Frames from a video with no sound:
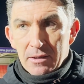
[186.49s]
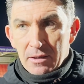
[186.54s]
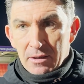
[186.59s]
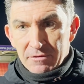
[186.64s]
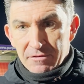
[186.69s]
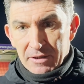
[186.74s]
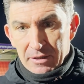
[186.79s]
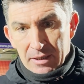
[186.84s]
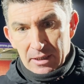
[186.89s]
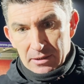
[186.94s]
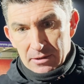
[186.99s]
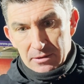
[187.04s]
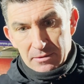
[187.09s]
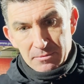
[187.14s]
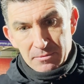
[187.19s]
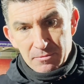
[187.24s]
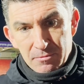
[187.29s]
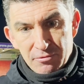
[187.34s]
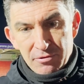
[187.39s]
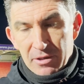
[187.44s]
I think that's
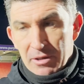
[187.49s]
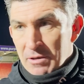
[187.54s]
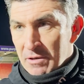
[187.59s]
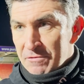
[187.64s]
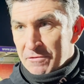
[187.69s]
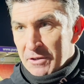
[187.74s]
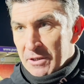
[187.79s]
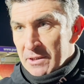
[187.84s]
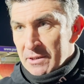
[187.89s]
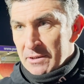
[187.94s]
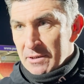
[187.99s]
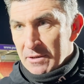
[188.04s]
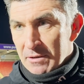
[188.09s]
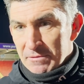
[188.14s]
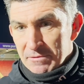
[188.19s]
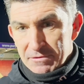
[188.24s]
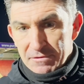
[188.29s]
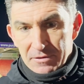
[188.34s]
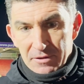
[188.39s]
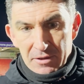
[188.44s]
pretty obvious.
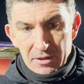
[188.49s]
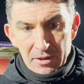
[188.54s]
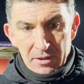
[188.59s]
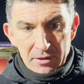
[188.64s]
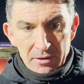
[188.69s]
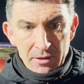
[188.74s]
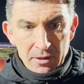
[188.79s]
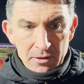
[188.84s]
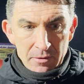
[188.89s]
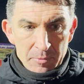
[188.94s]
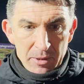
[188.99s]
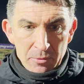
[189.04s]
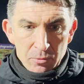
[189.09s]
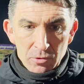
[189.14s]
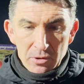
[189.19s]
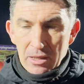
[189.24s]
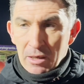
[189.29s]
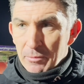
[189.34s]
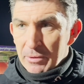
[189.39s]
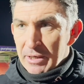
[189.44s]
You know, the
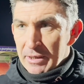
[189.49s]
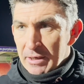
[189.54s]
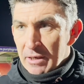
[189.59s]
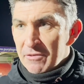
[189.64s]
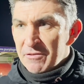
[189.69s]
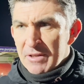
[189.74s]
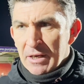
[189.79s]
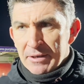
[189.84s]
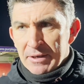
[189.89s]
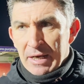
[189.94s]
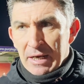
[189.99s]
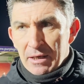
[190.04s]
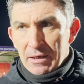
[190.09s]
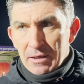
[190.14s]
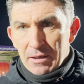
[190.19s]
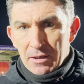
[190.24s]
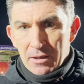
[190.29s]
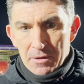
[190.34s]
people coming in that have done that